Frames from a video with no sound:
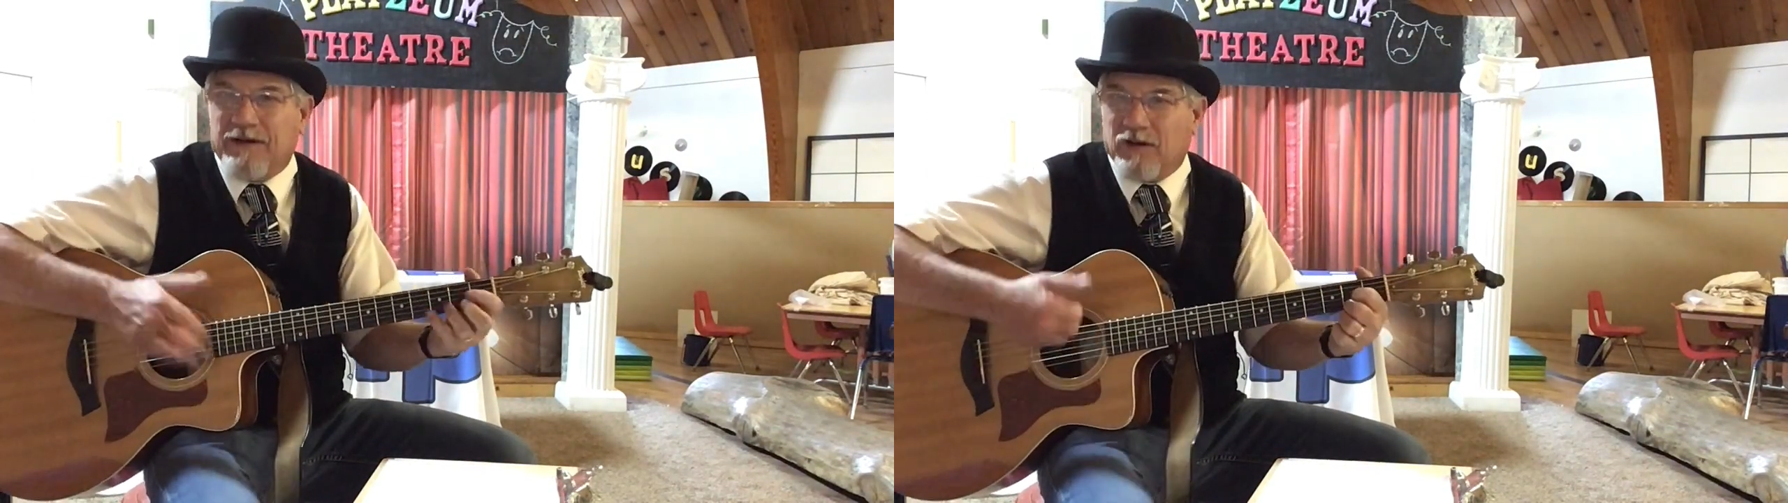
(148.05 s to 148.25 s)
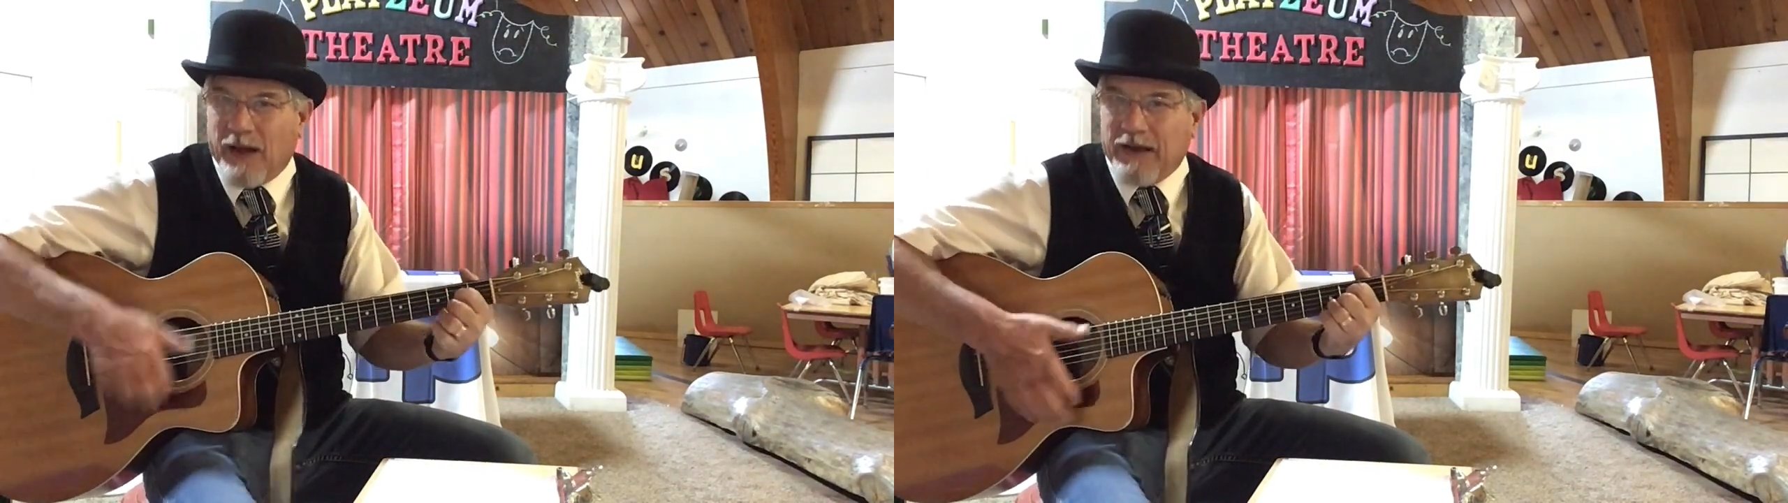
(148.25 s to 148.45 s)

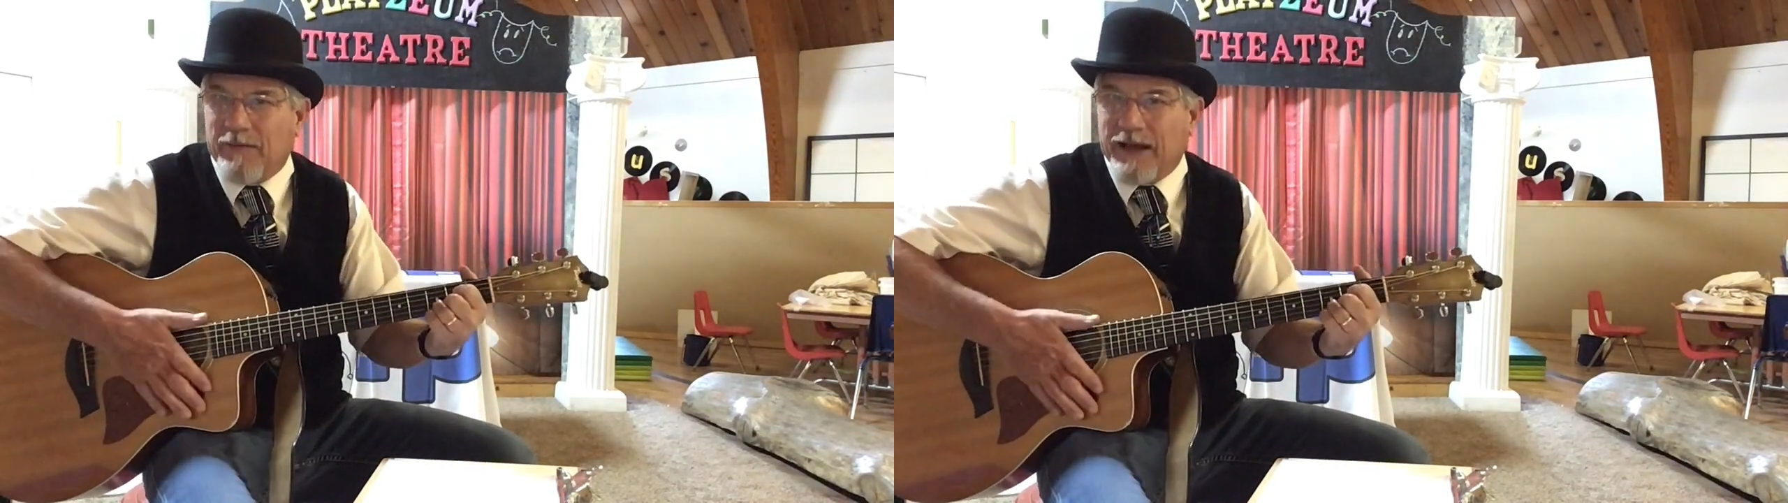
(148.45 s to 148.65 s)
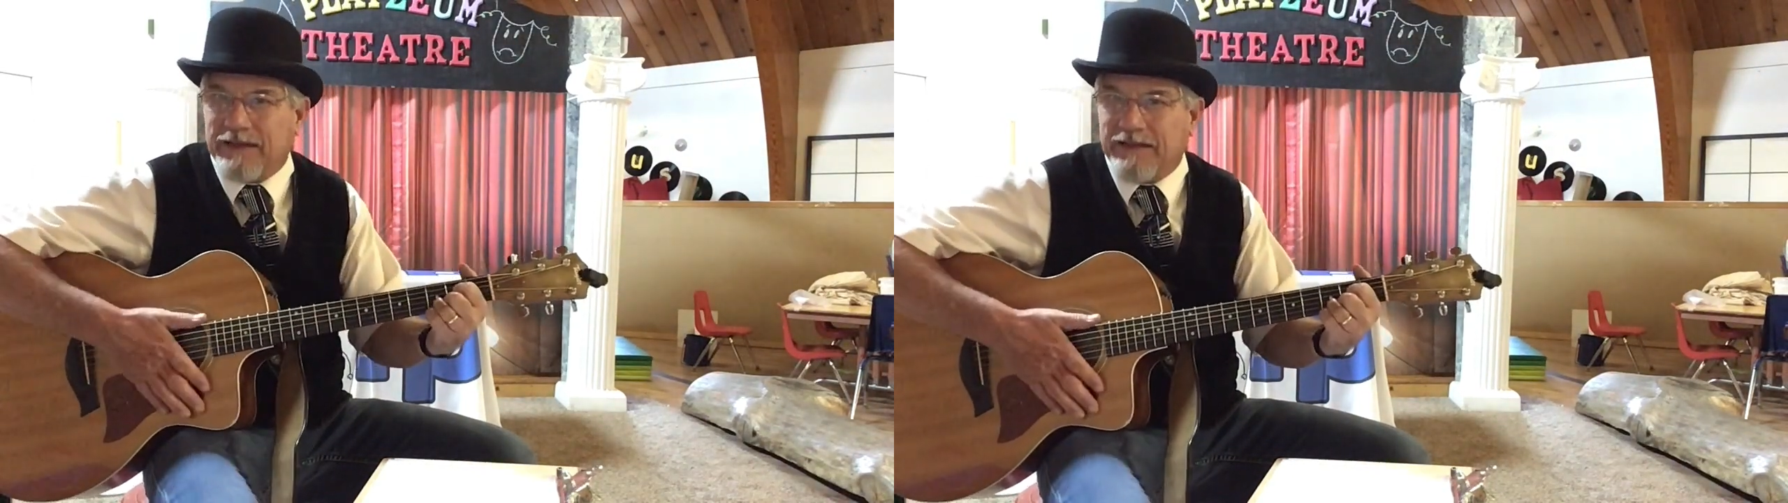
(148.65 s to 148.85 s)
and a quack
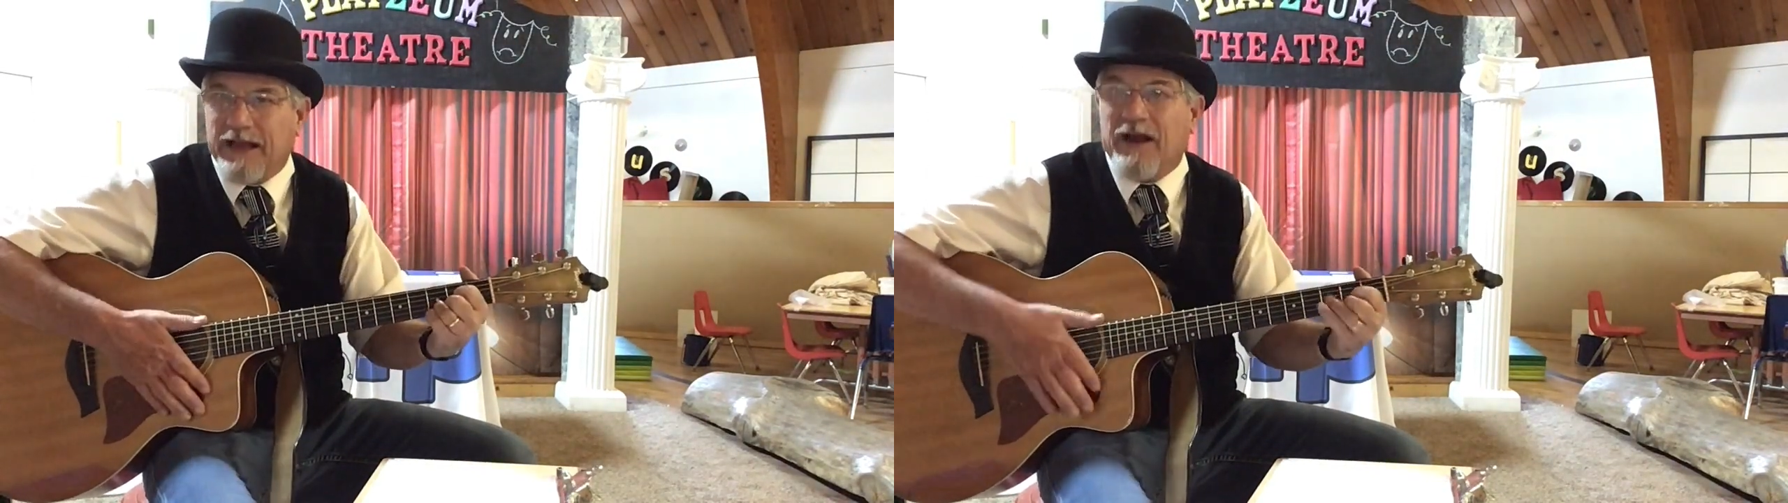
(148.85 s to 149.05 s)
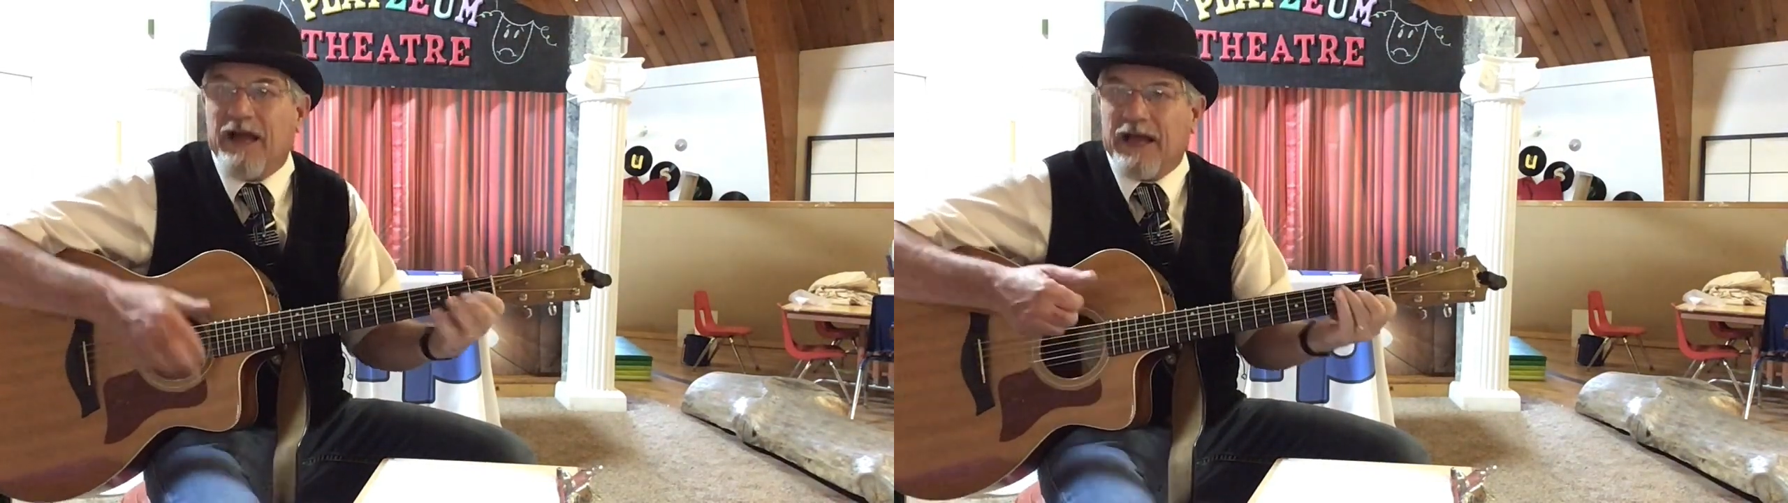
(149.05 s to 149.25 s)
quack
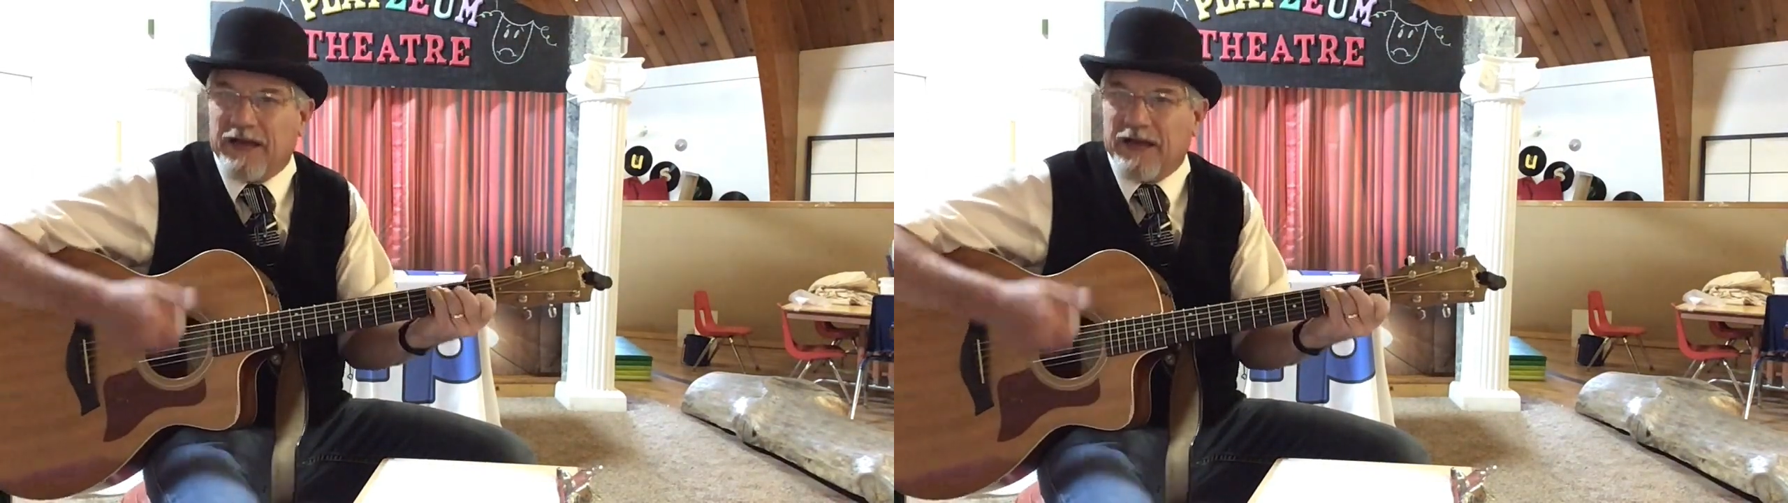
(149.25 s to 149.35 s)
there,